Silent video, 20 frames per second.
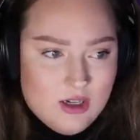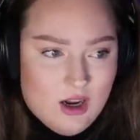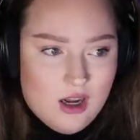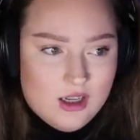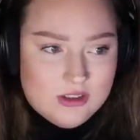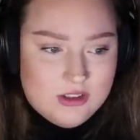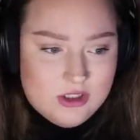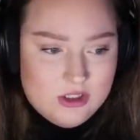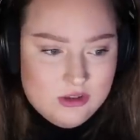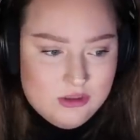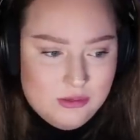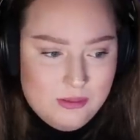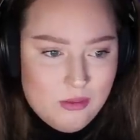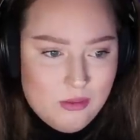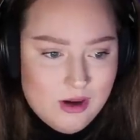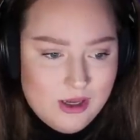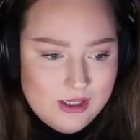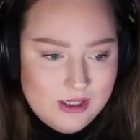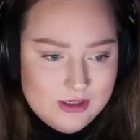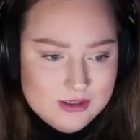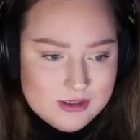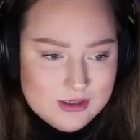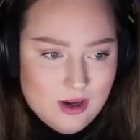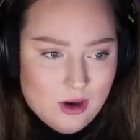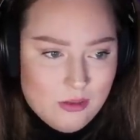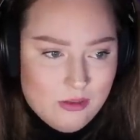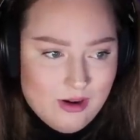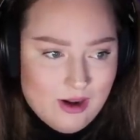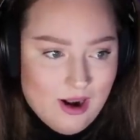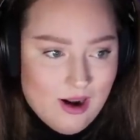got you. What is
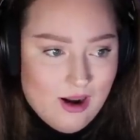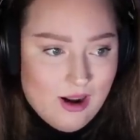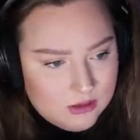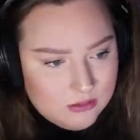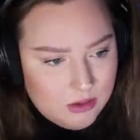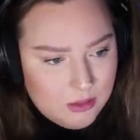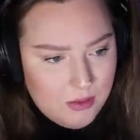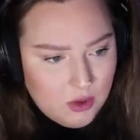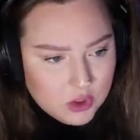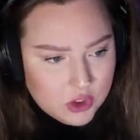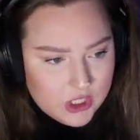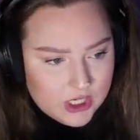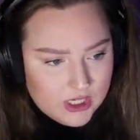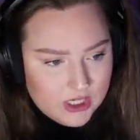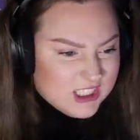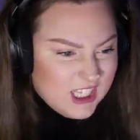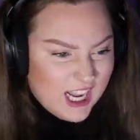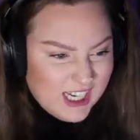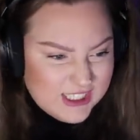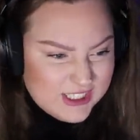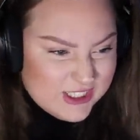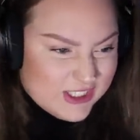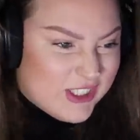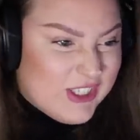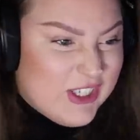going on? Promotion. Let's